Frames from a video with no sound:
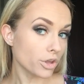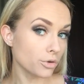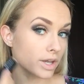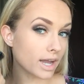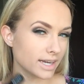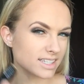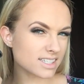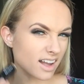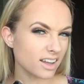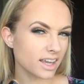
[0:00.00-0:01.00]
you can kind of
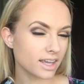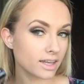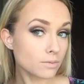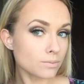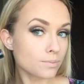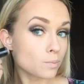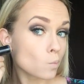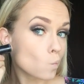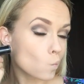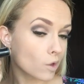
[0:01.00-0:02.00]
suck in
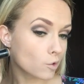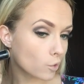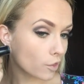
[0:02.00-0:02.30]
and do